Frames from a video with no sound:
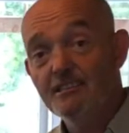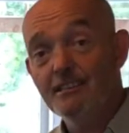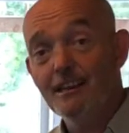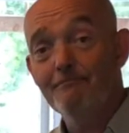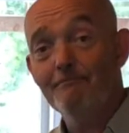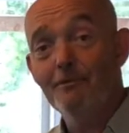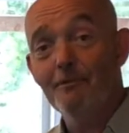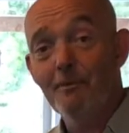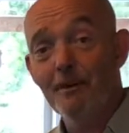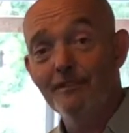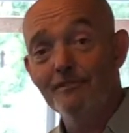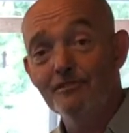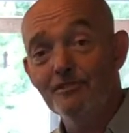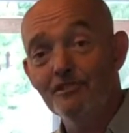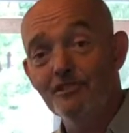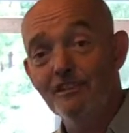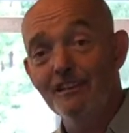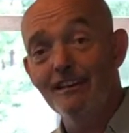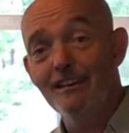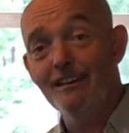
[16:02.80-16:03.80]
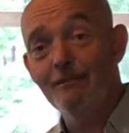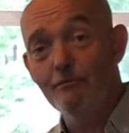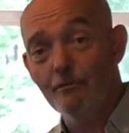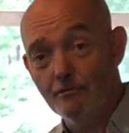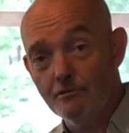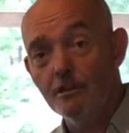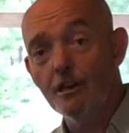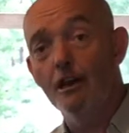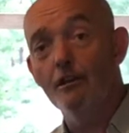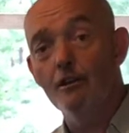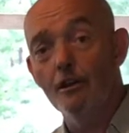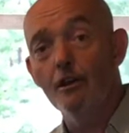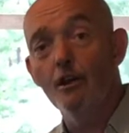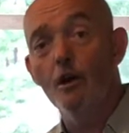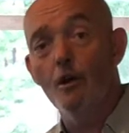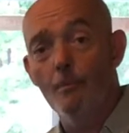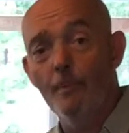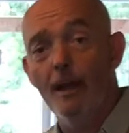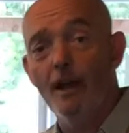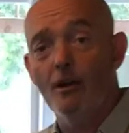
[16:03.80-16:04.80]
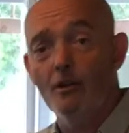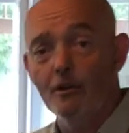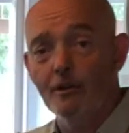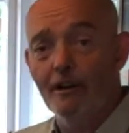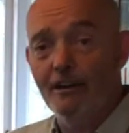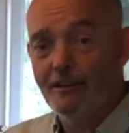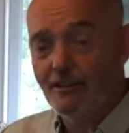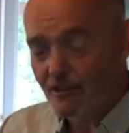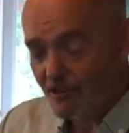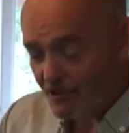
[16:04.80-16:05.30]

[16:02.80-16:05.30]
number 1C will tell you about grated